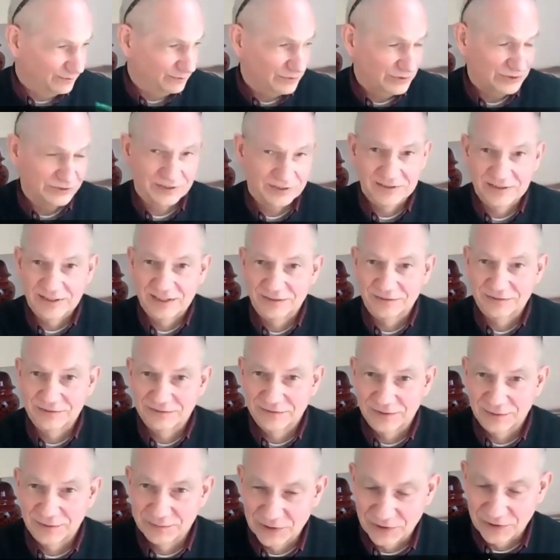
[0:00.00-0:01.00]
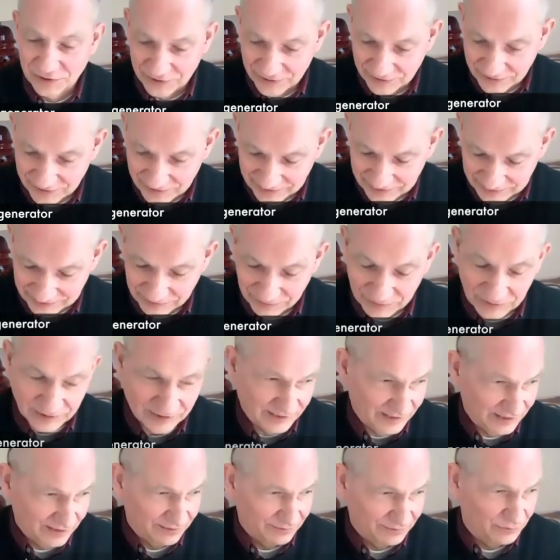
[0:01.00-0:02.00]
water down from the earth,
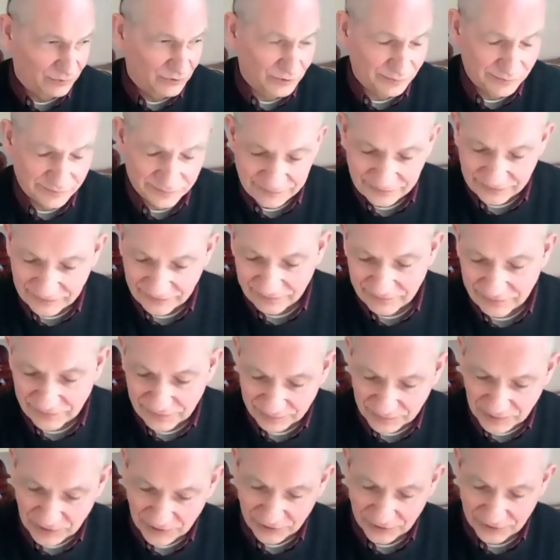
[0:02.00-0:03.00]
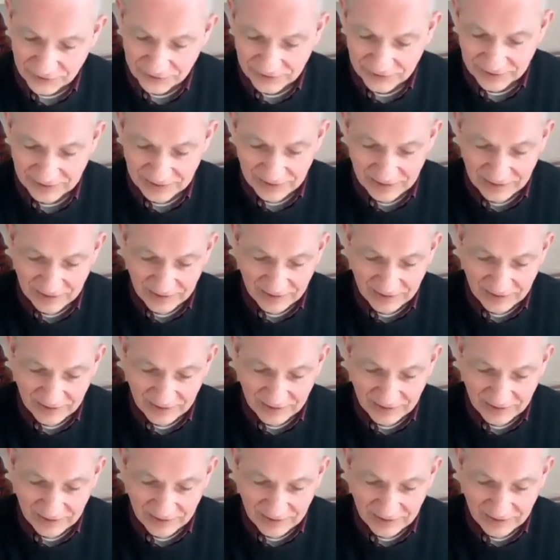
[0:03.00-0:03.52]
warmth from the earth,